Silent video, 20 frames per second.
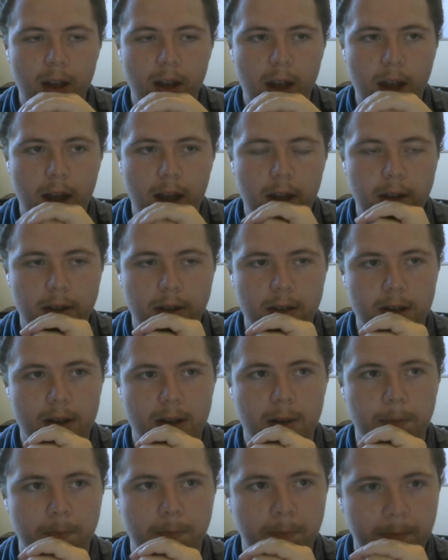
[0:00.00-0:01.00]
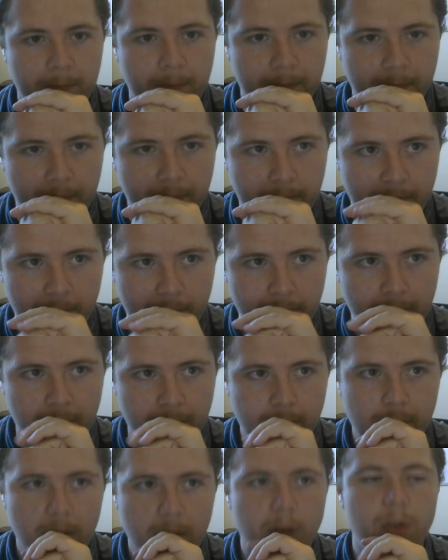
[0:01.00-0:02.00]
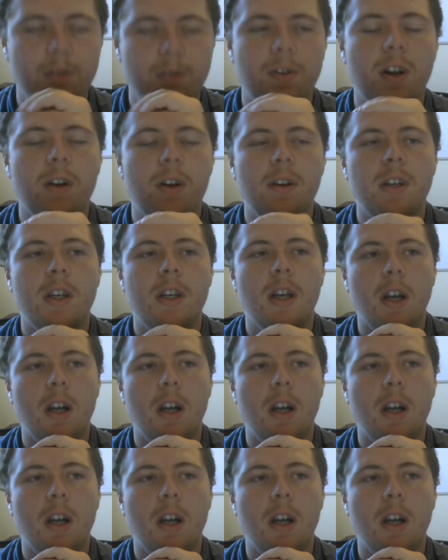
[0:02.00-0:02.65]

and it was very